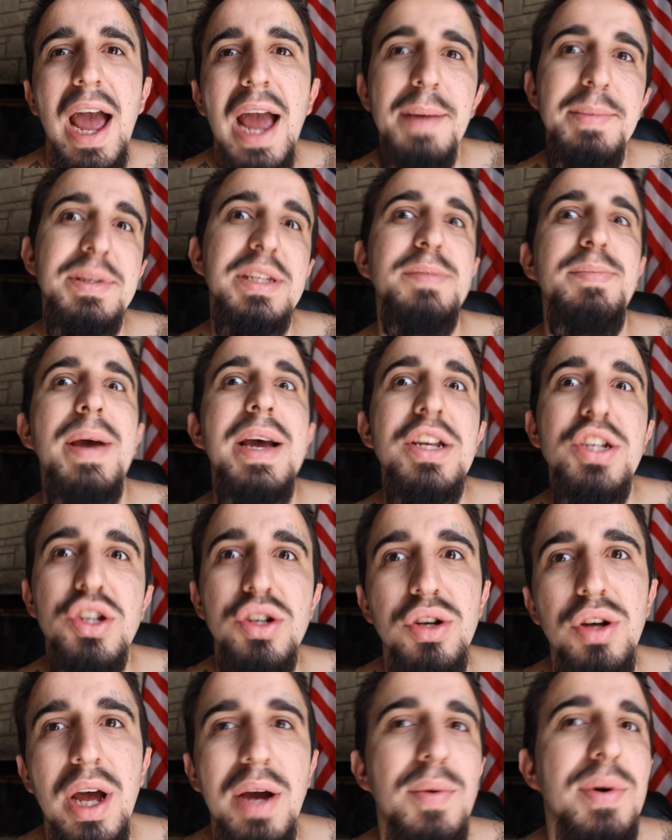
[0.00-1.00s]
I'm
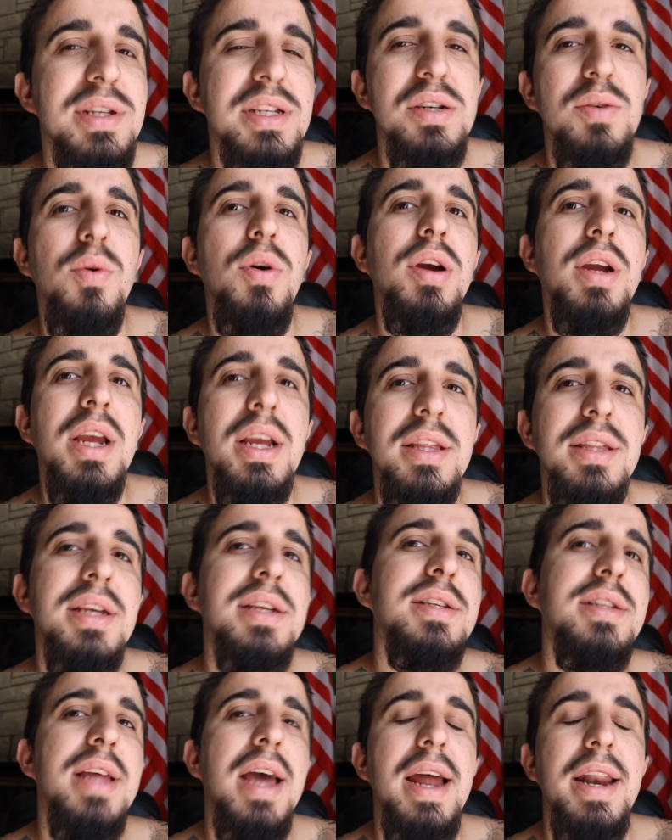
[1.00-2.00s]
special. I wasn't working,
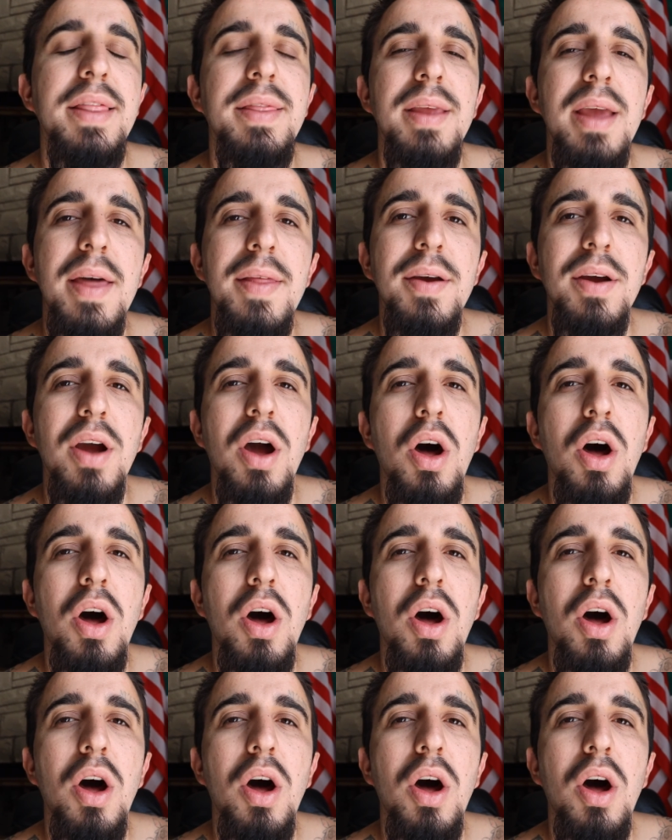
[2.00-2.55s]
this, that, and the other.